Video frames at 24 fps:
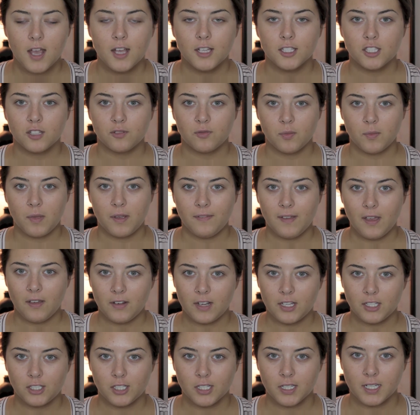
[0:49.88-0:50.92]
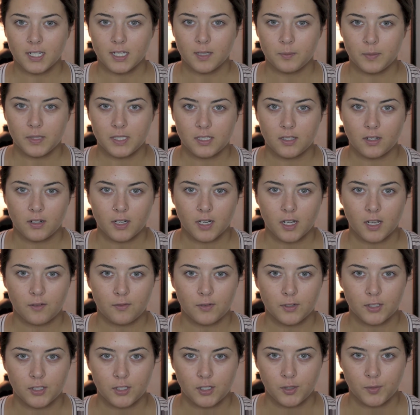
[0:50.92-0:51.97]
So for my foundation, I'm going to be starting off
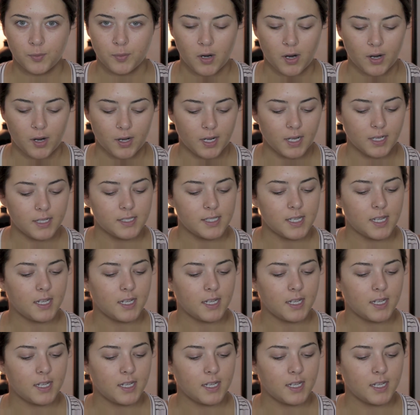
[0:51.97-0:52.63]
with two products.